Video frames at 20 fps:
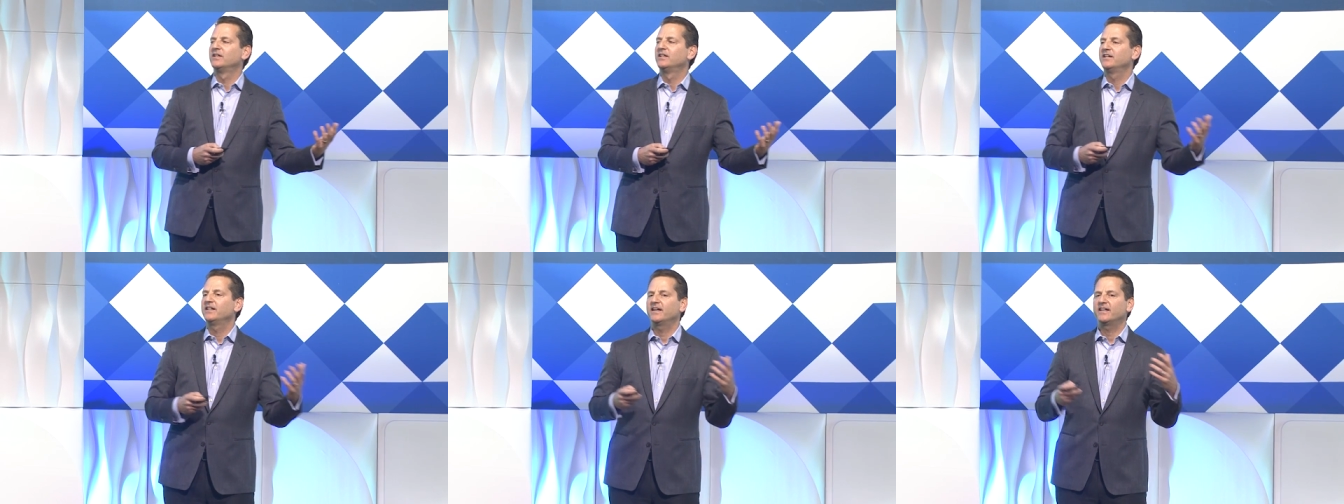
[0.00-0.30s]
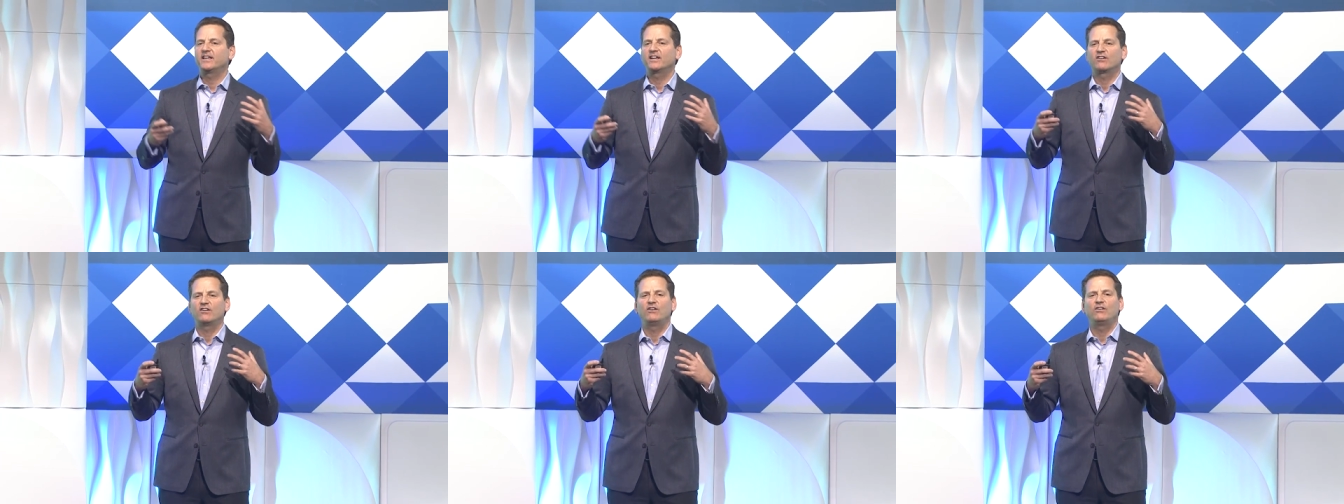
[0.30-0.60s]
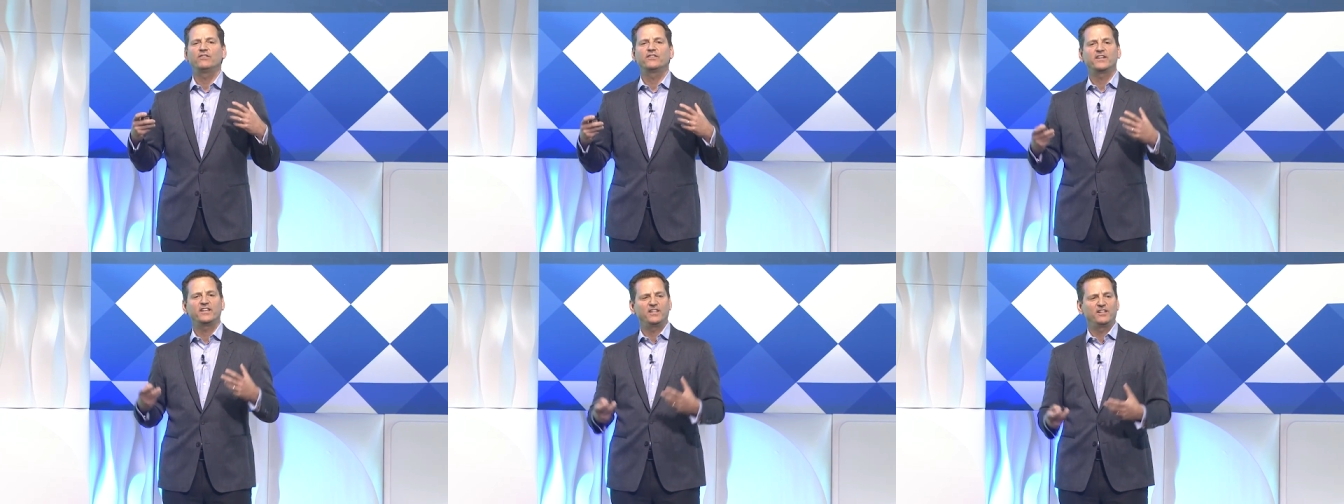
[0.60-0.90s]
and get
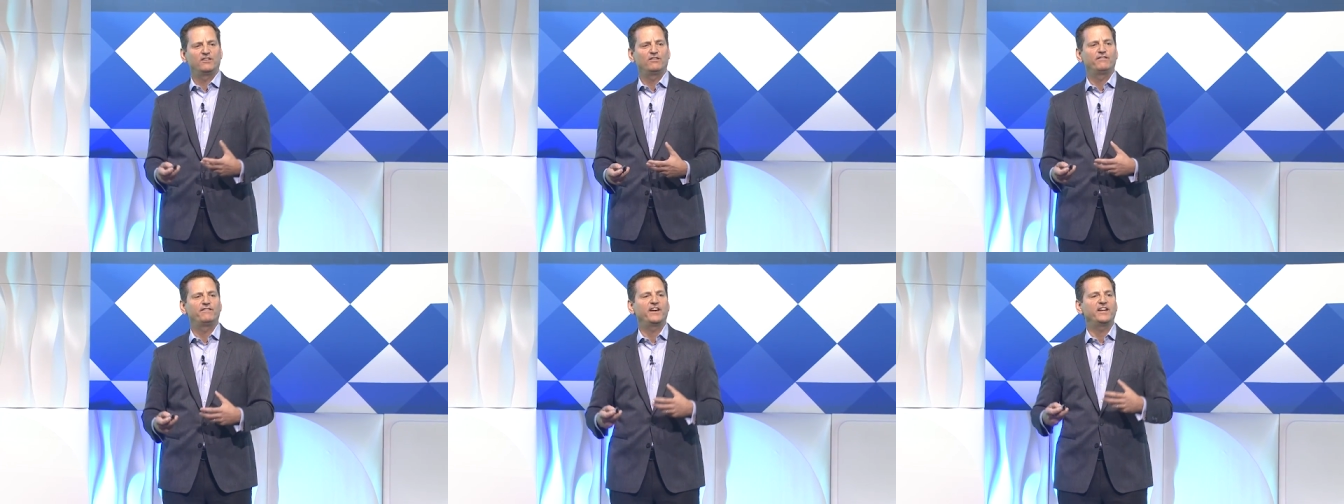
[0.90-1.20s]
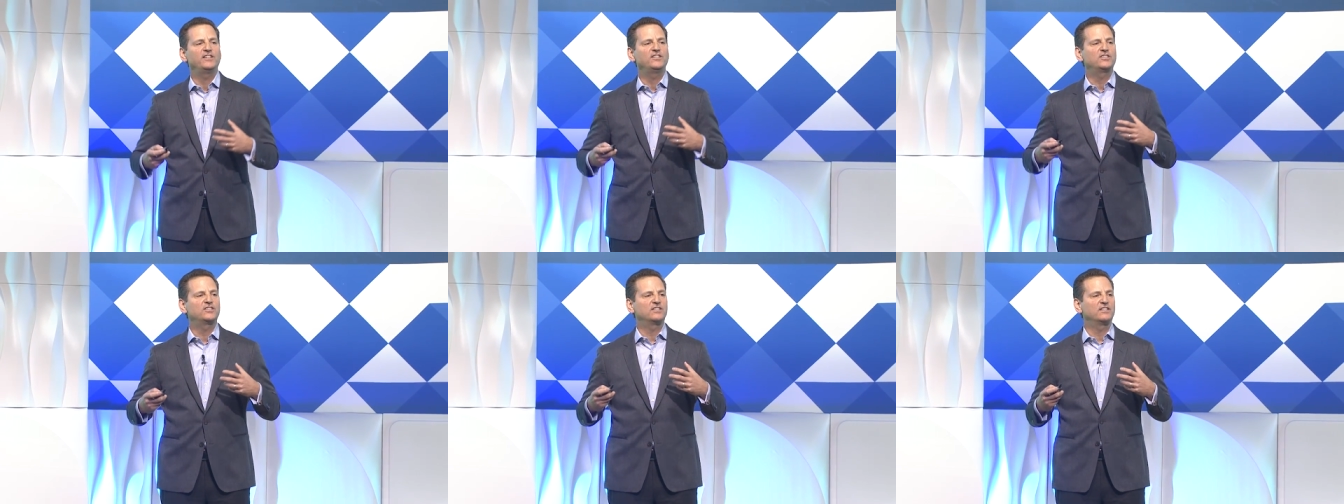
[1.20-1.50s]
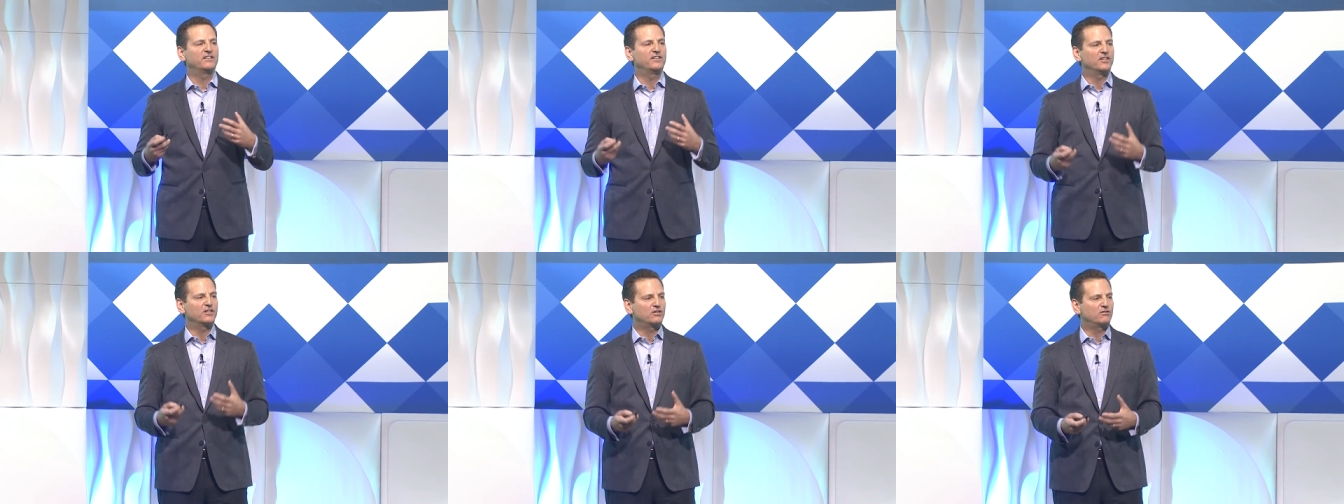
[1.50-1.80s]
all the innovation
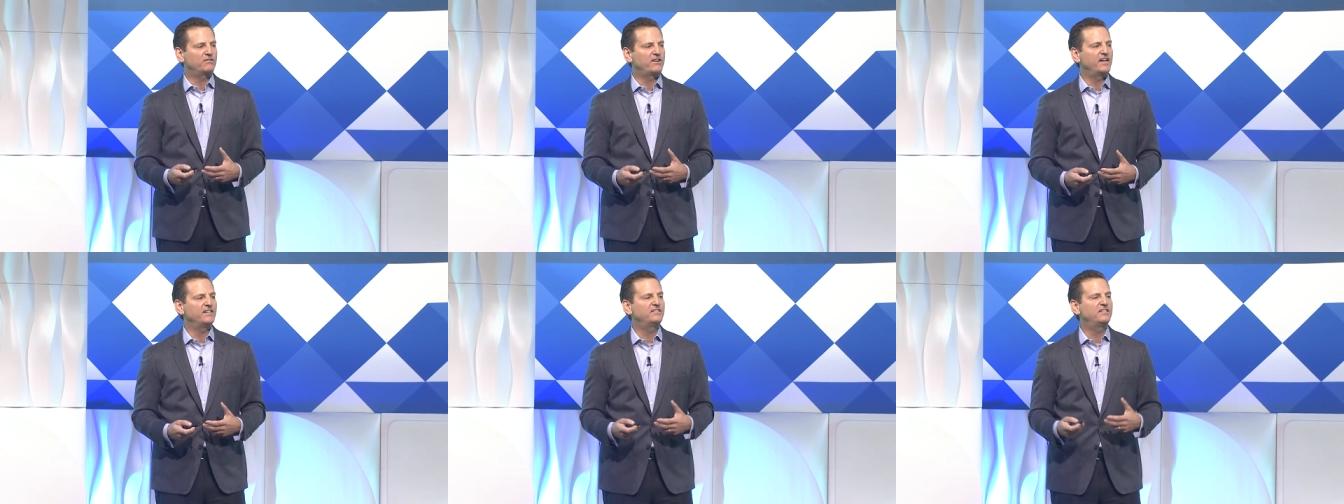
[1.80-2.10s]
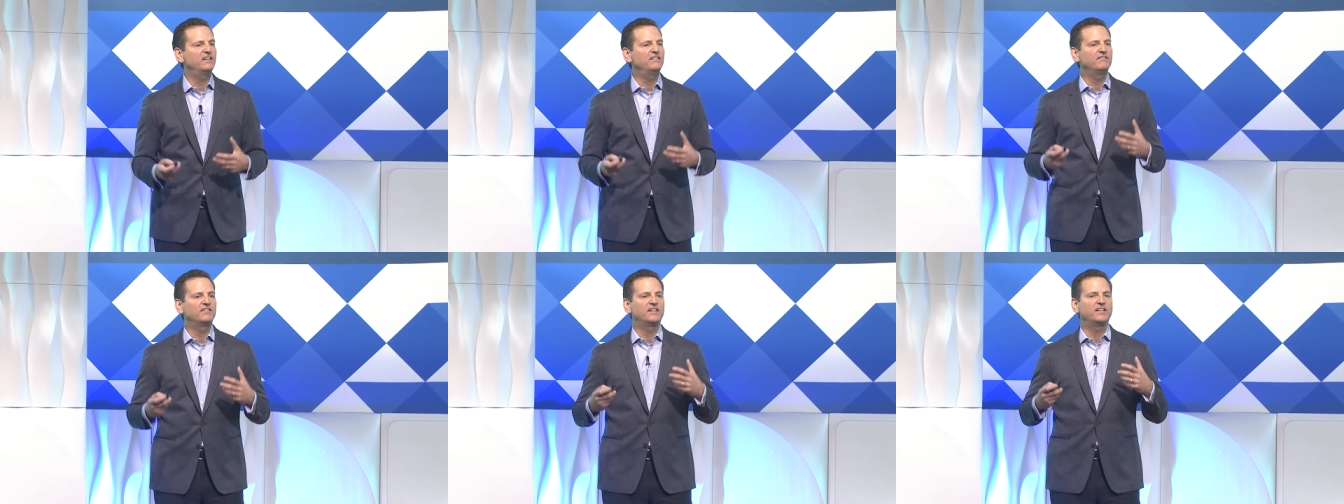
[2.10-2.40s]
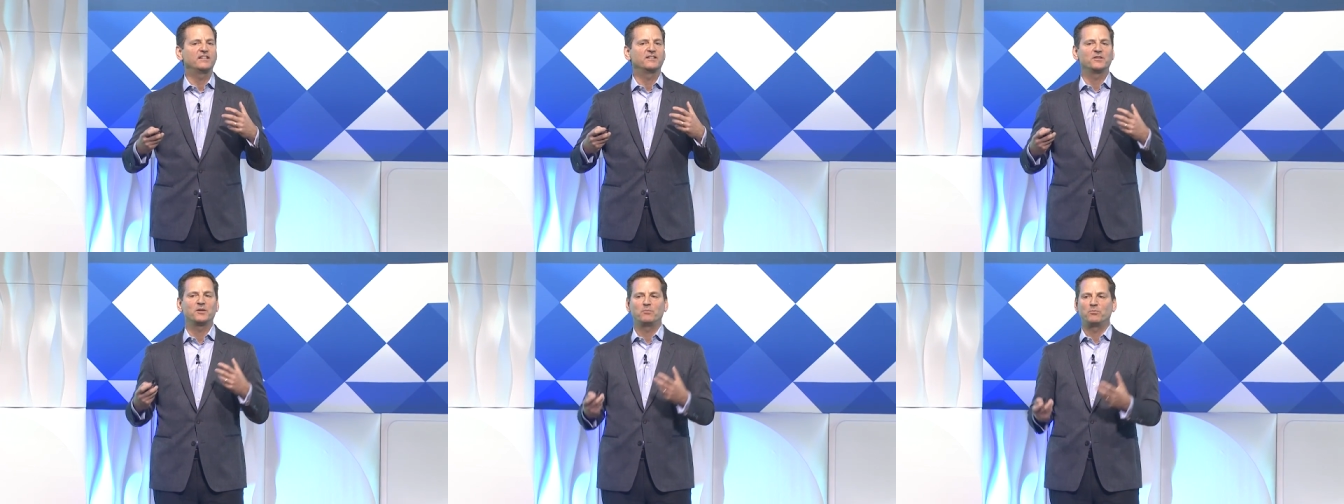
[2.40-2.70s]
and the creativity
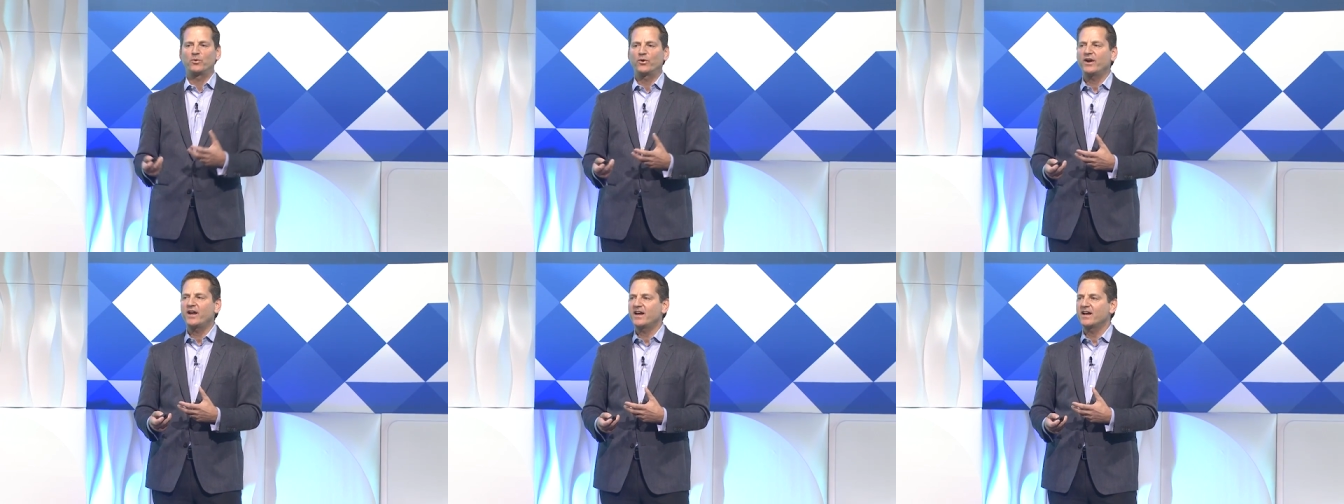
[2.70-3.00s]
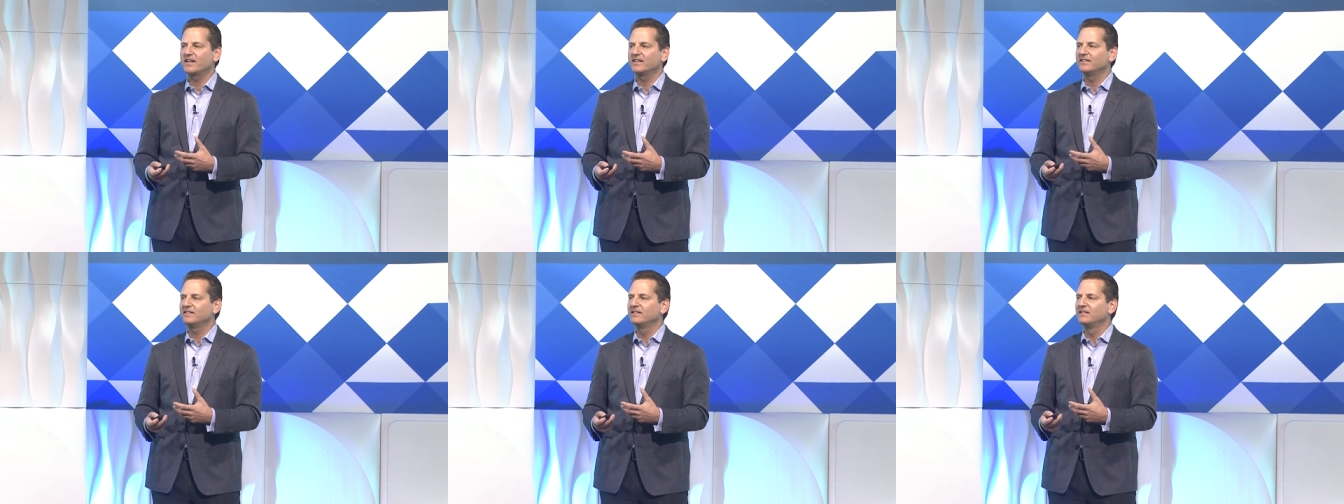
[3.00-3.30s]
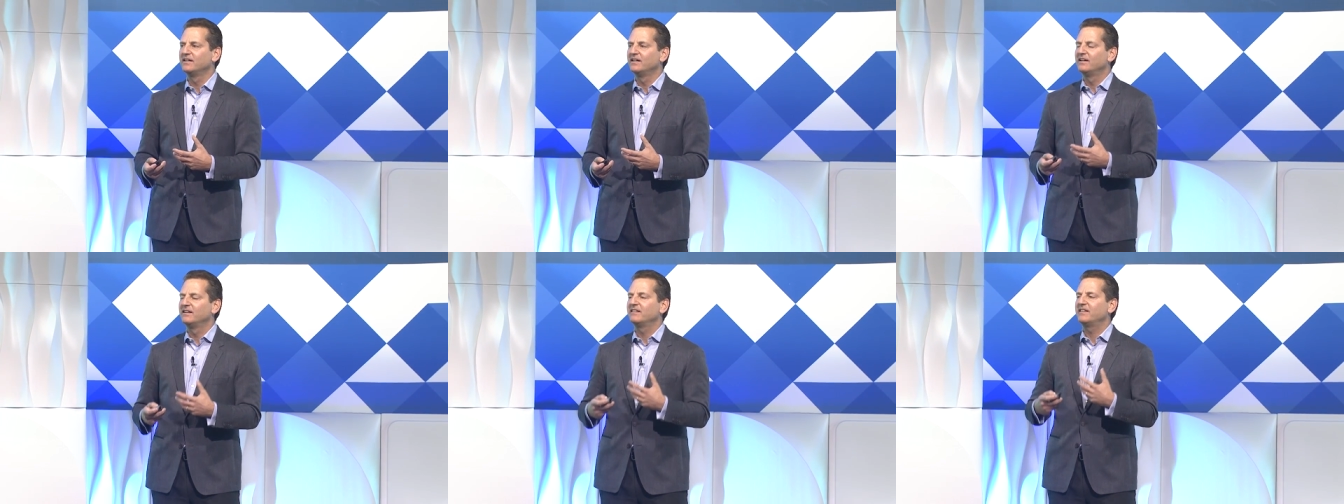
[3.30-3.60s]
and the brand
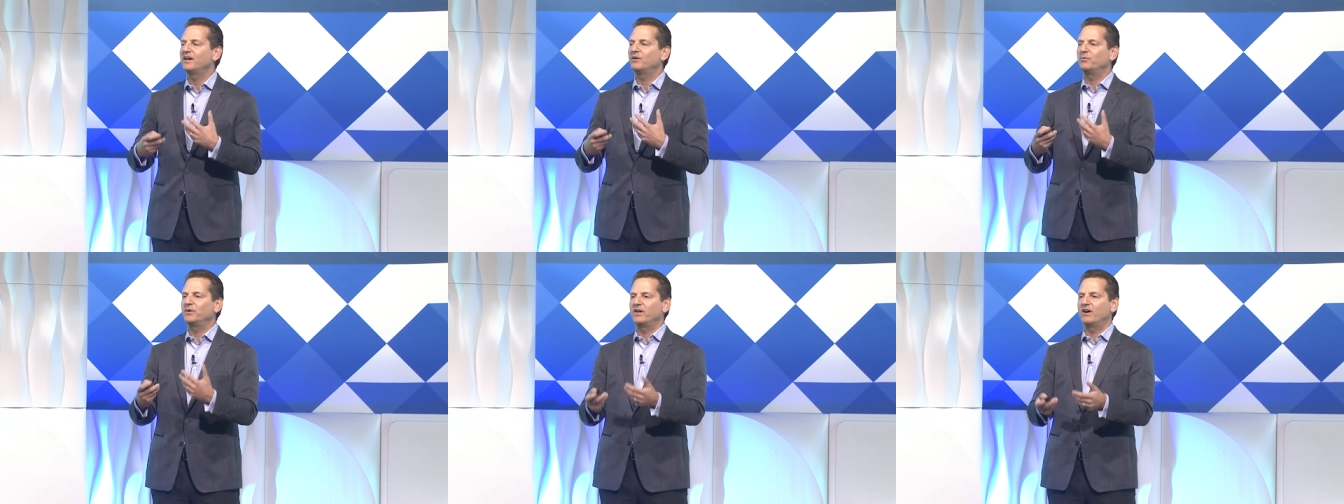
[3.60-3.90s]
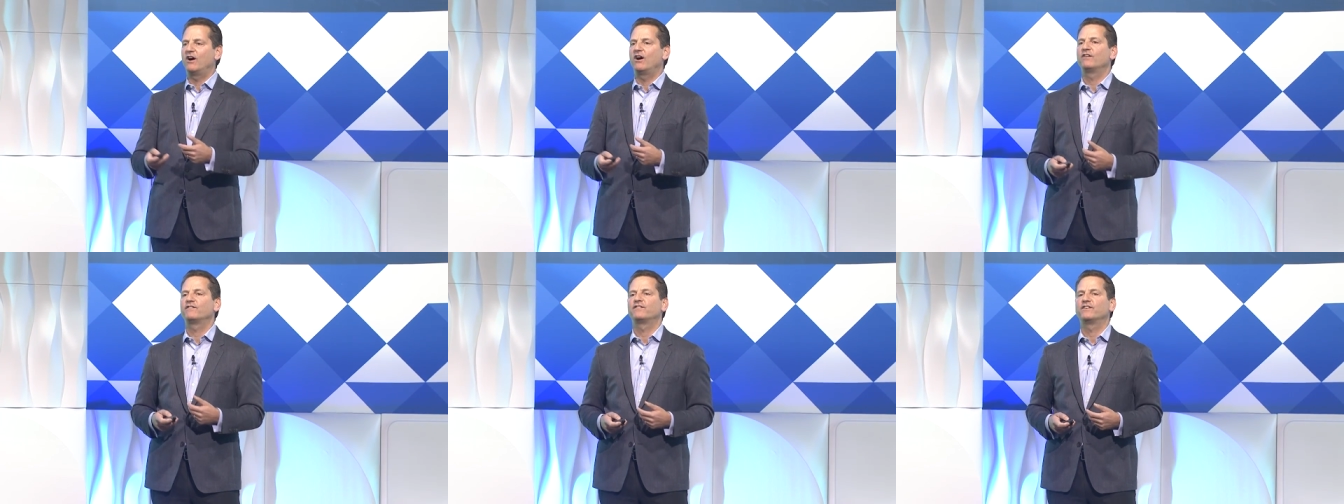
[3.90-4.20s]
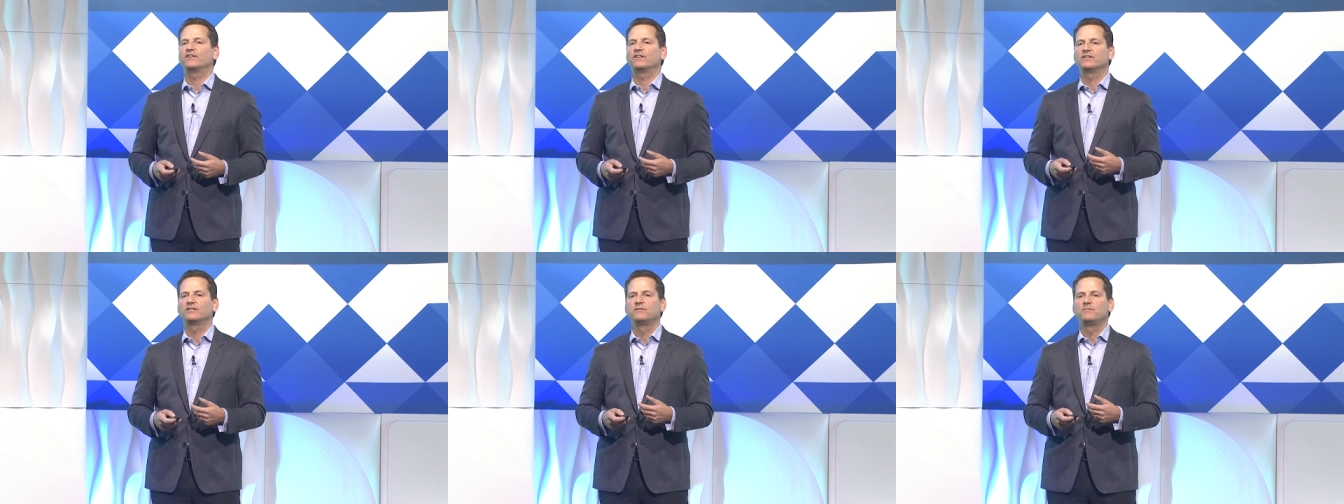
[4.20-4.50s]
that we
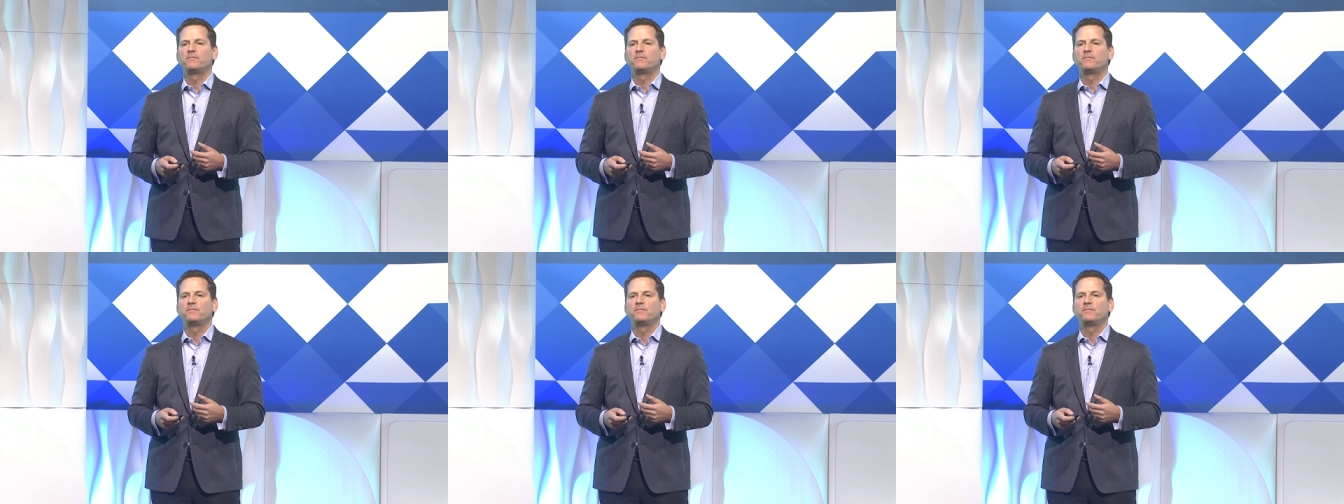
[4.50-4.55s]
offer.